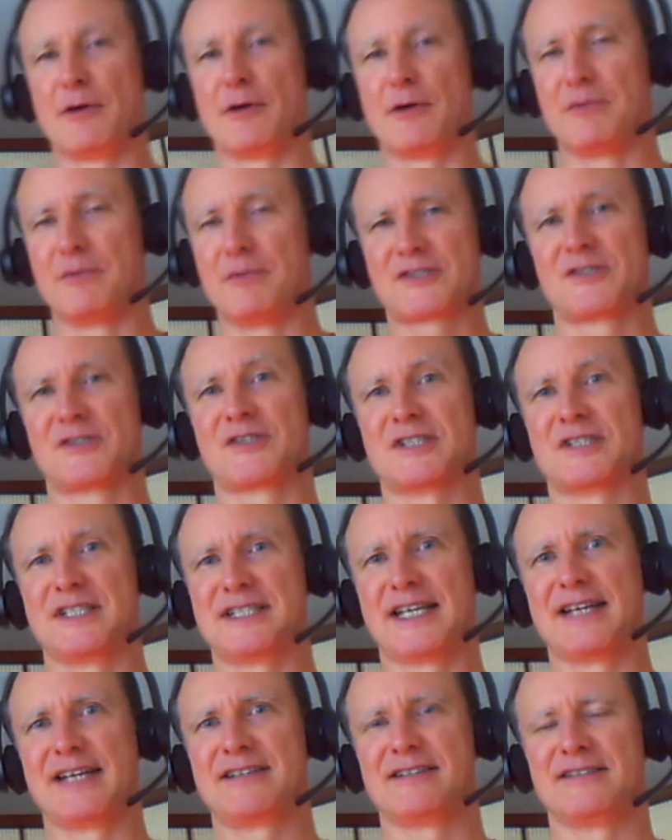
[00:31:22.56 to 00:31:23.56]
the muscles and
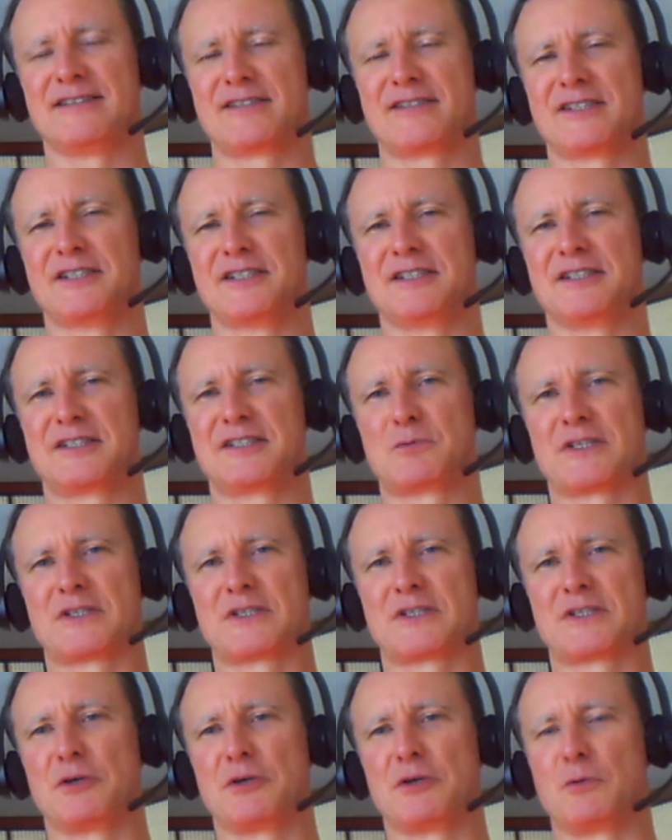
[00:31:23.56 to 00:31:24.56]
tendons, and it's
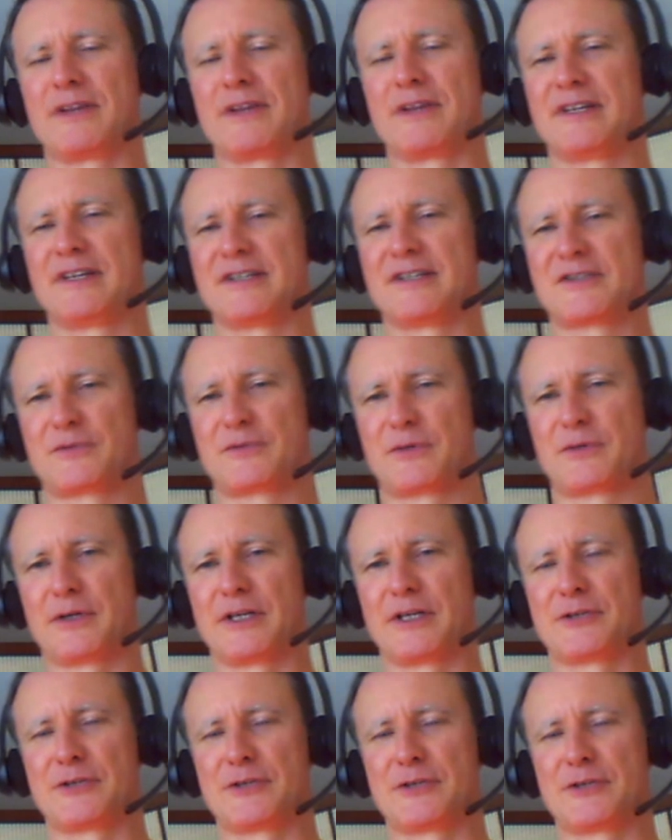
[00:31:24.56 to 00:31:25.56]
one thing is very
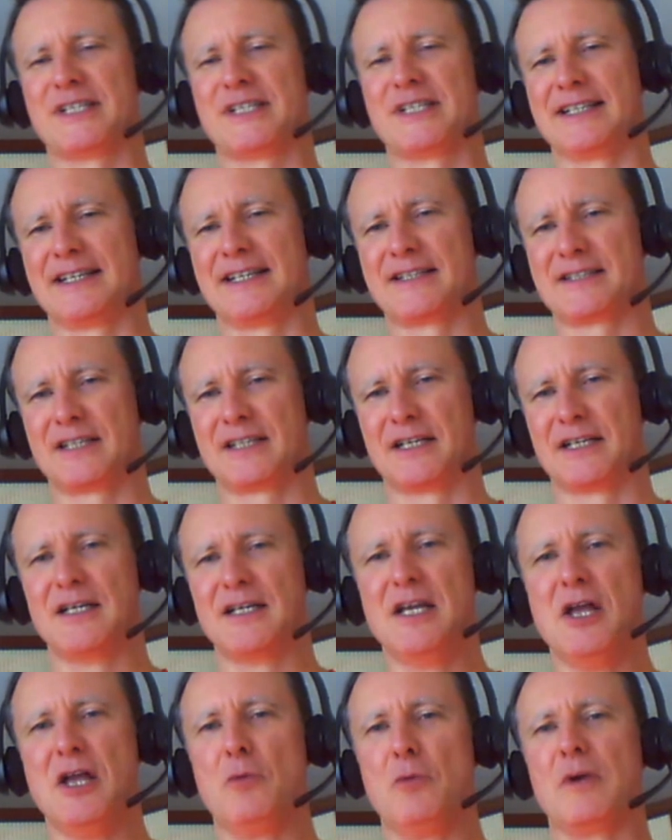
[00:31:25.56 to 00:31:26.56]
interesting, and that
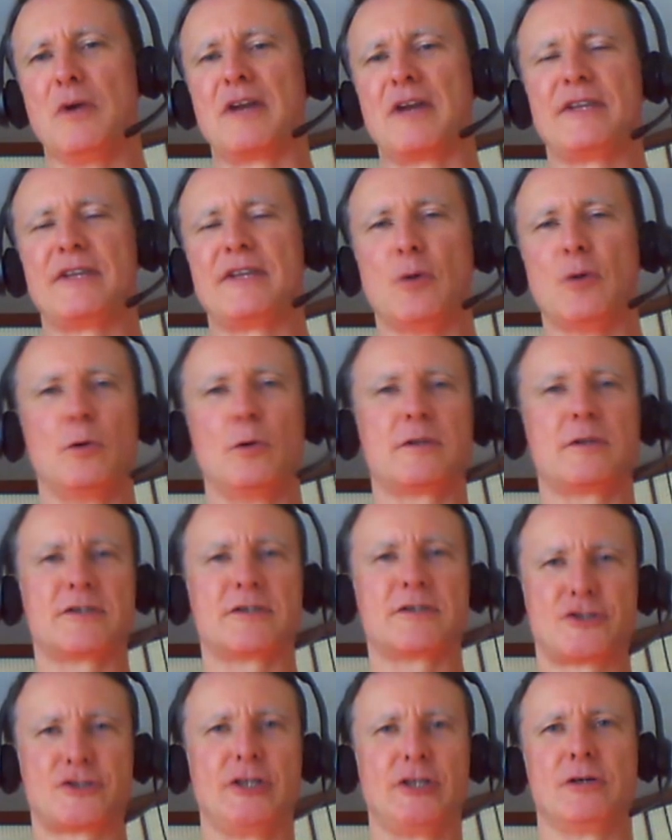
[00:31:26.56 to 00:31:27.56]
one of the
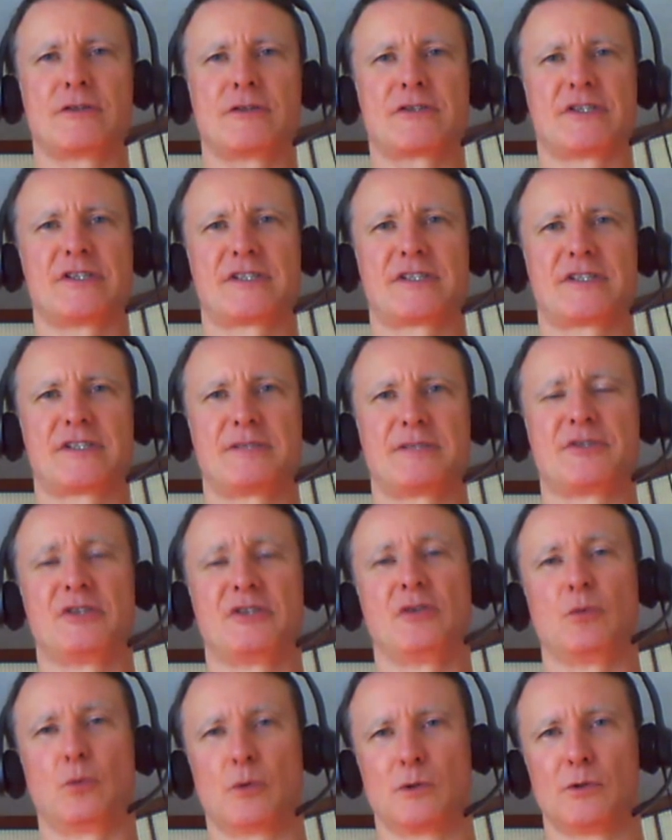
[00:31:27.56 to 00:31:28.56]
oldest Qigong systems in
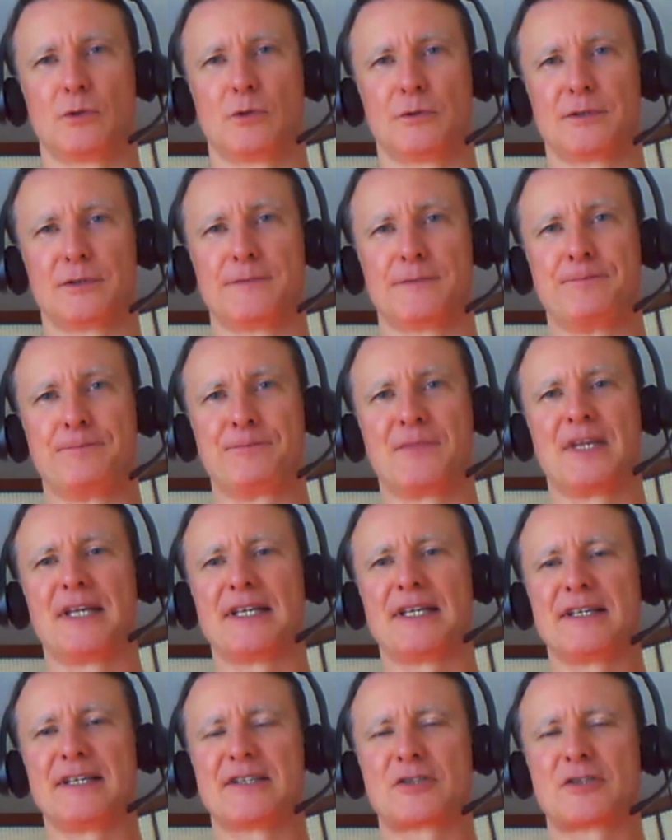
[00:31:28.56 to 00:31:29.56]
the world
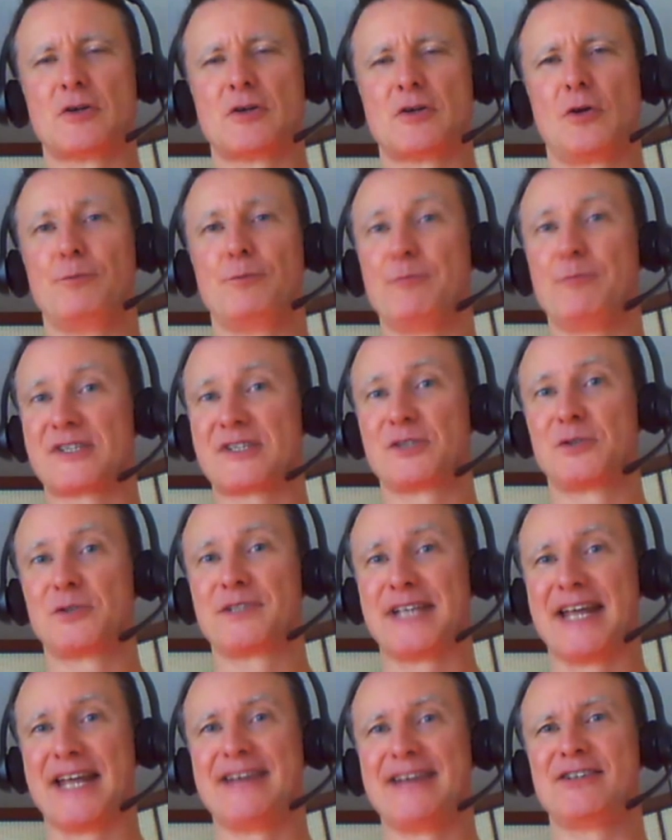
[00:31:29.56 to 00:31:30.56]
is called muscle
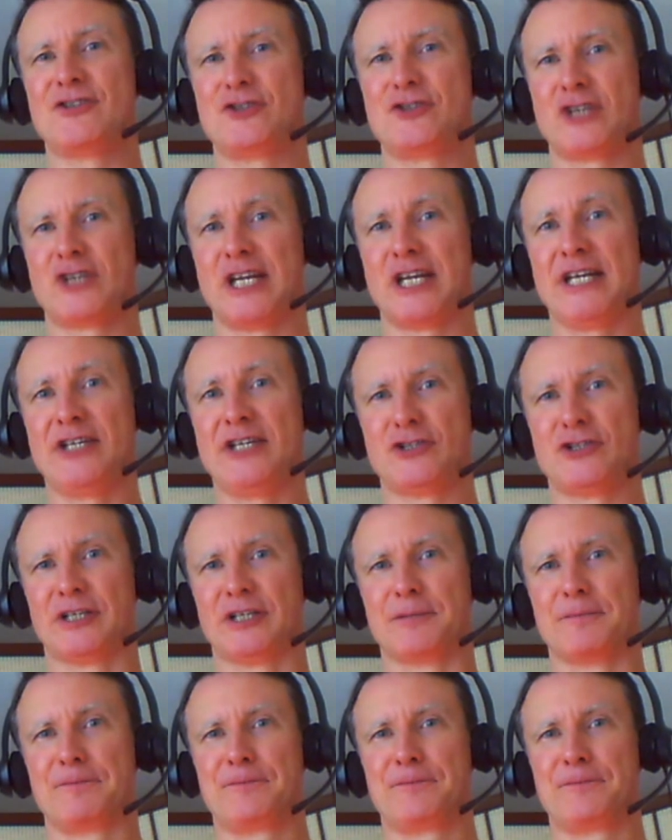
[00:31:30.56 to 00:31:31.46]
tendon changing.